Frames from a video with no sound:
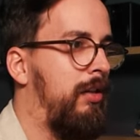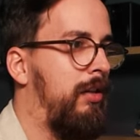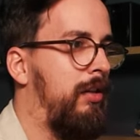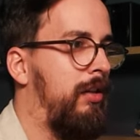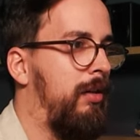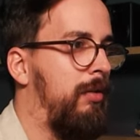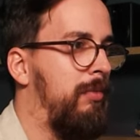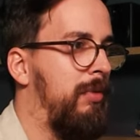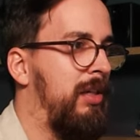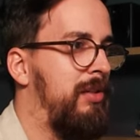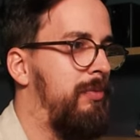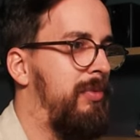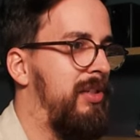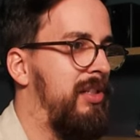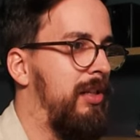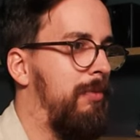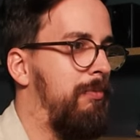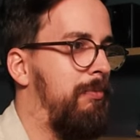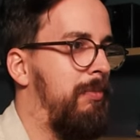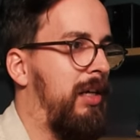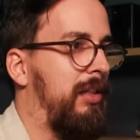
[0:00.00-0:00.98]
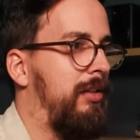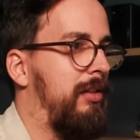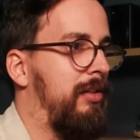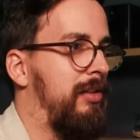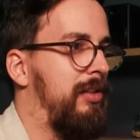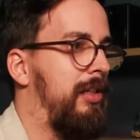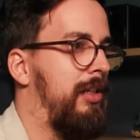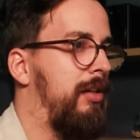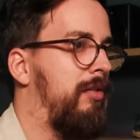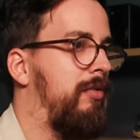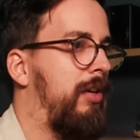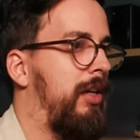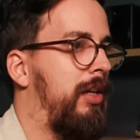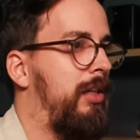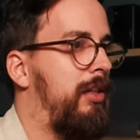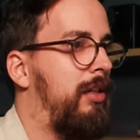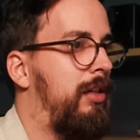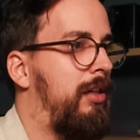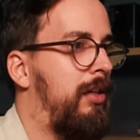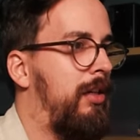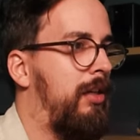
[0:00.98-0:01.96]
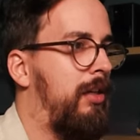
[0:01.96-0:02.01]
There must be some buttons here,
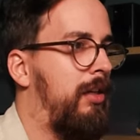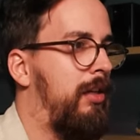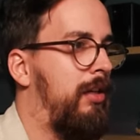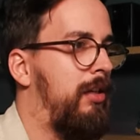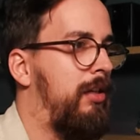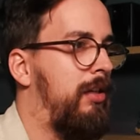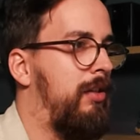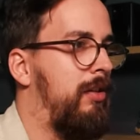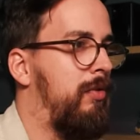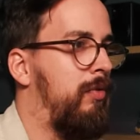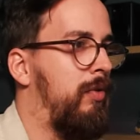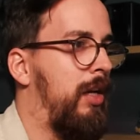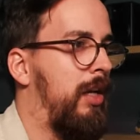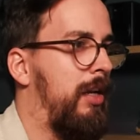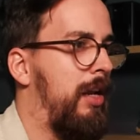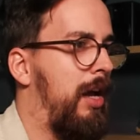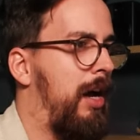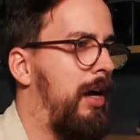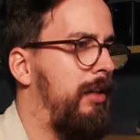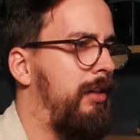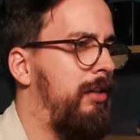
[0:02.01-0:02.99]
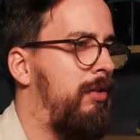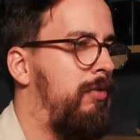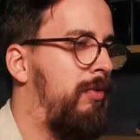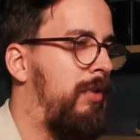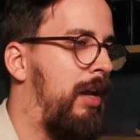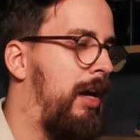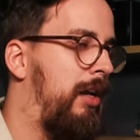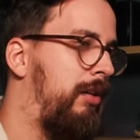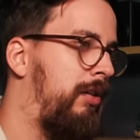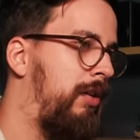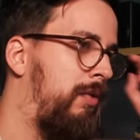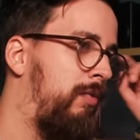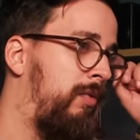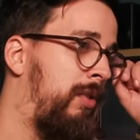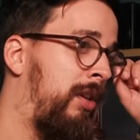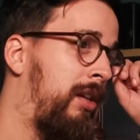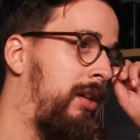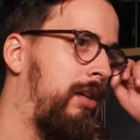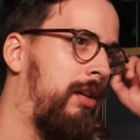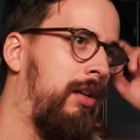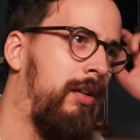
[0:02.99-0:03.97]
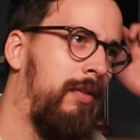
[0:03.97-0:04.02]
right? We got unknown.
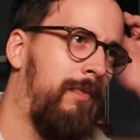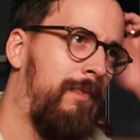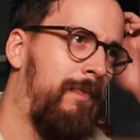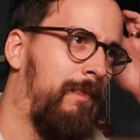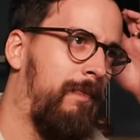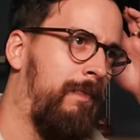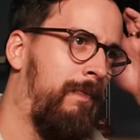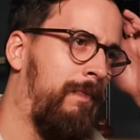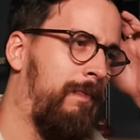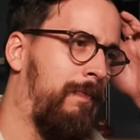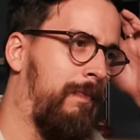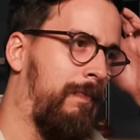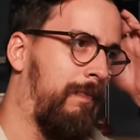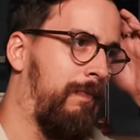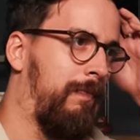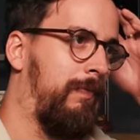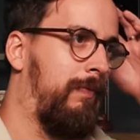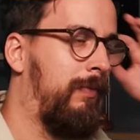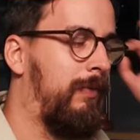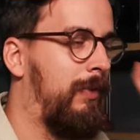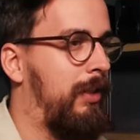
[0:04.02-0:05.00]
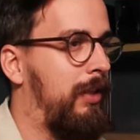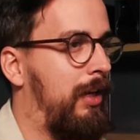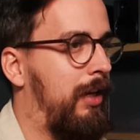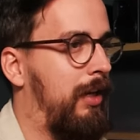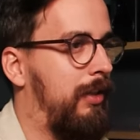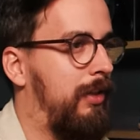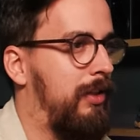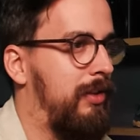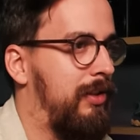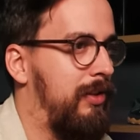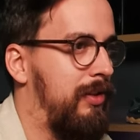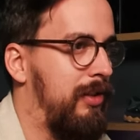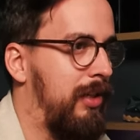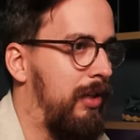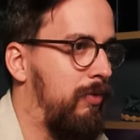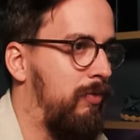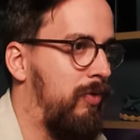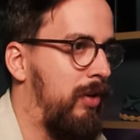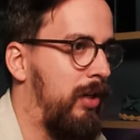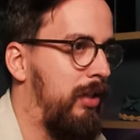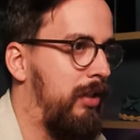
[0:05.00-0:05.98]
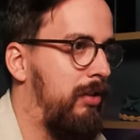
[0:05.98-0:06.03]
That doesn't
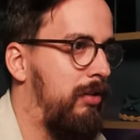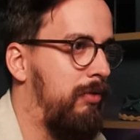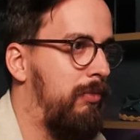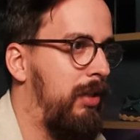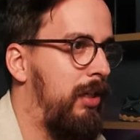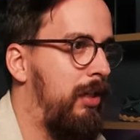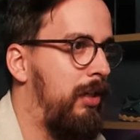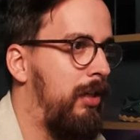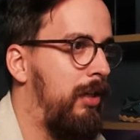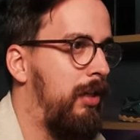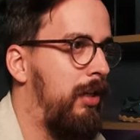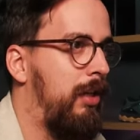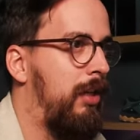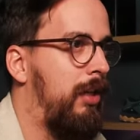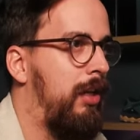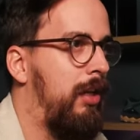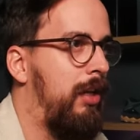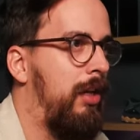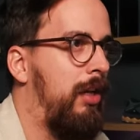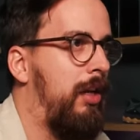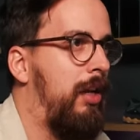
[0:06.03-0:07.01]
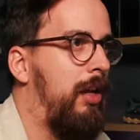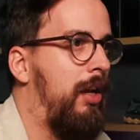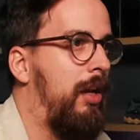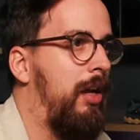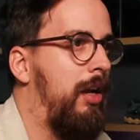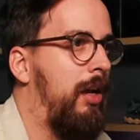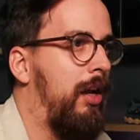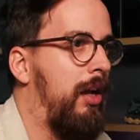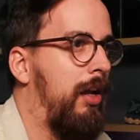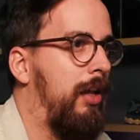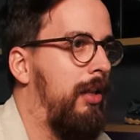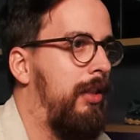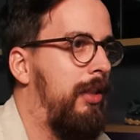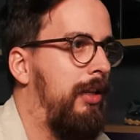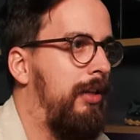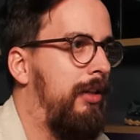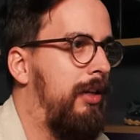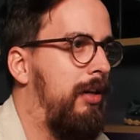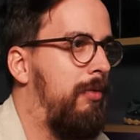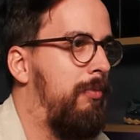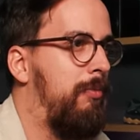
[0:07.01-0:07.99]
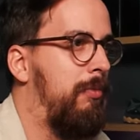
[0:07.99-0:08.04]
sound right to me. I think
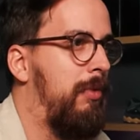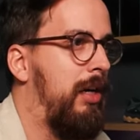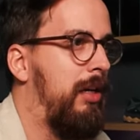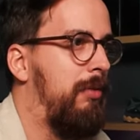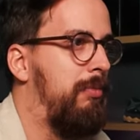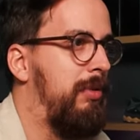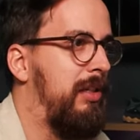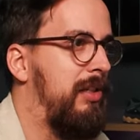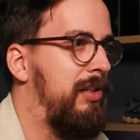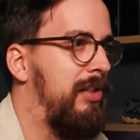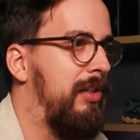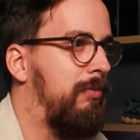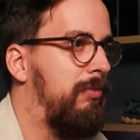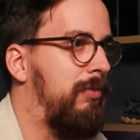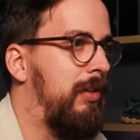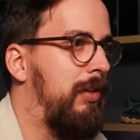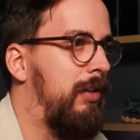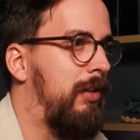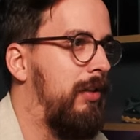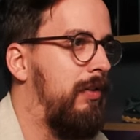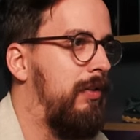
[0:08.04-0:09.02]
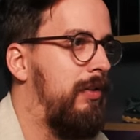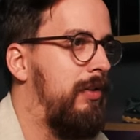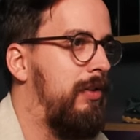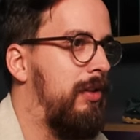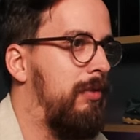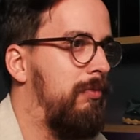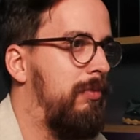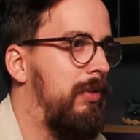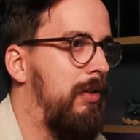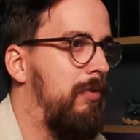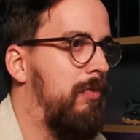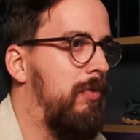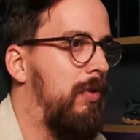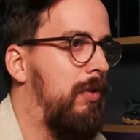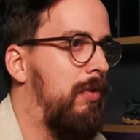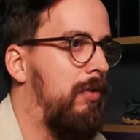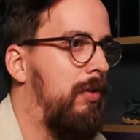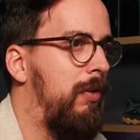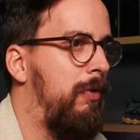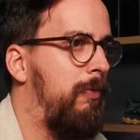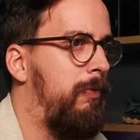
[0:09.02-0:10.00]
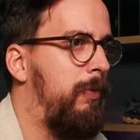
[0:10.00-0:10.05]
there might be something
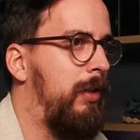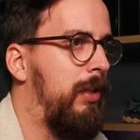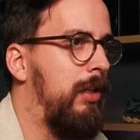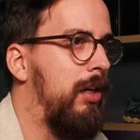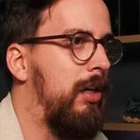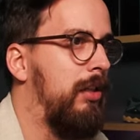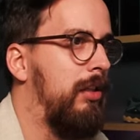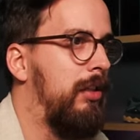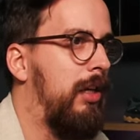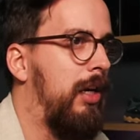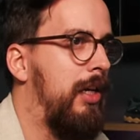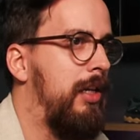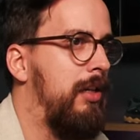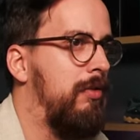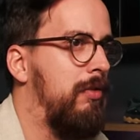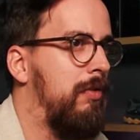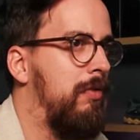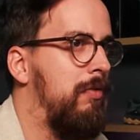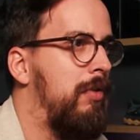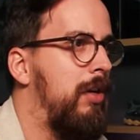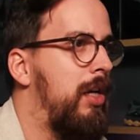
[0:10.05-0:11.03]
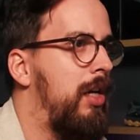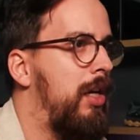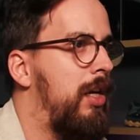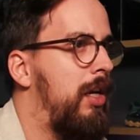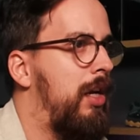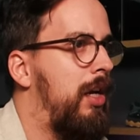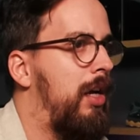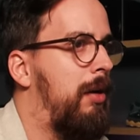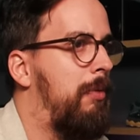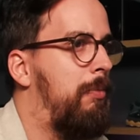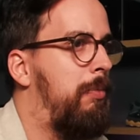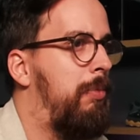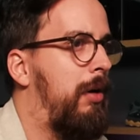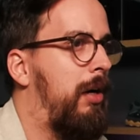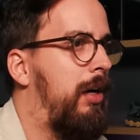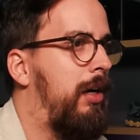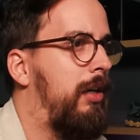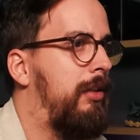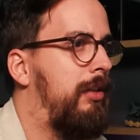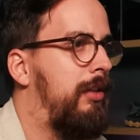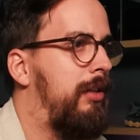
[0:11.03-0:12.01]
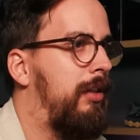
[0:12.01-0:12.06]
wrong. Hopefully not. I don't know.
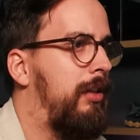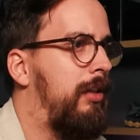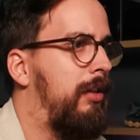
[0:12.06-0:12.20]
But